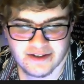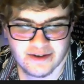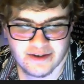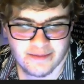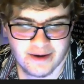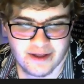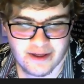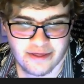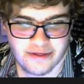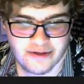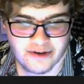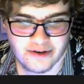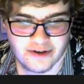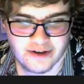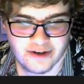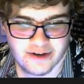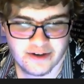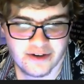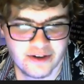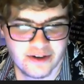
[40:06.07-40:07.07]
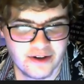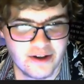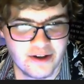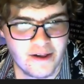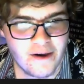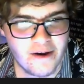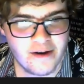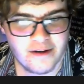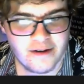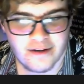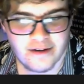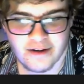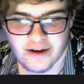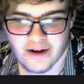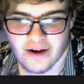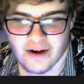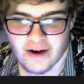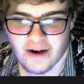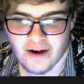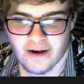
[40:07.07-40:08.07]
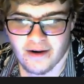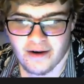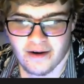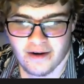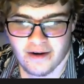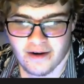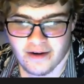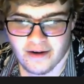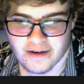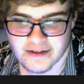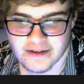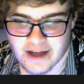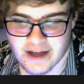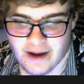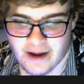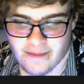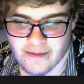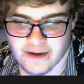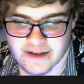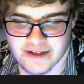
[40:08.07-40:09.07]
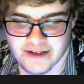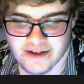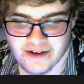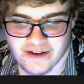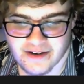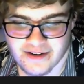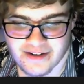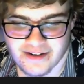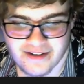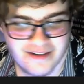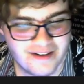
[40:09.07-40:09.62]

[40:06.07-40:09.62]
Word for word: You're my third uh top listener.